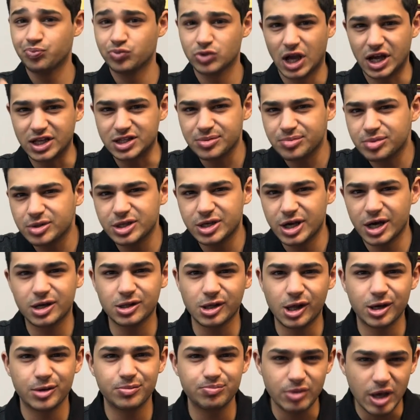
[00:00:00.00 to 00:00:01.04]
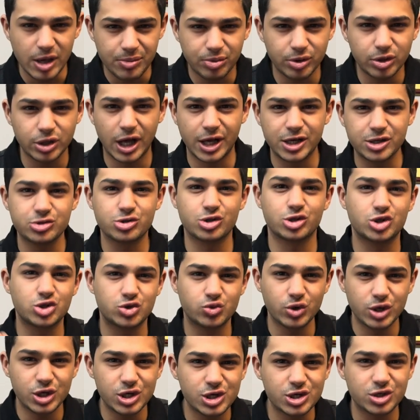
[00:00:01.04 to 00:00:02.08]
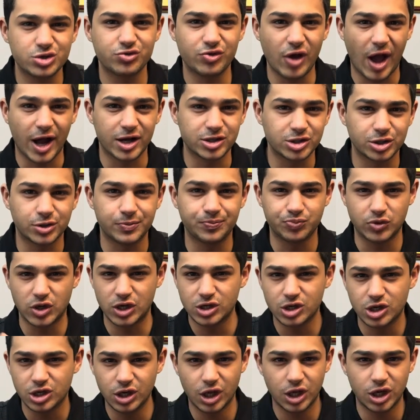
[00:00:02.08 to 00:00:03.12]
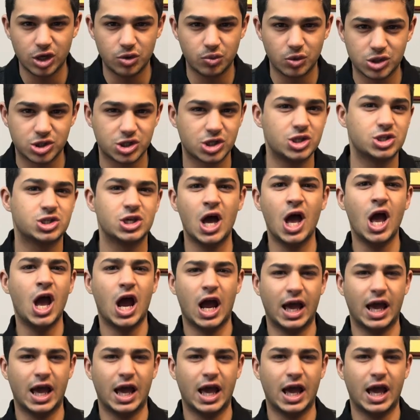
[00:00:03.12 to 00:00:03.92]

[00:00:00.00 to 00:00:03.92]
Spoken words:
I typically get a lot of maple as the sweetness factor in Canadian whiskeys,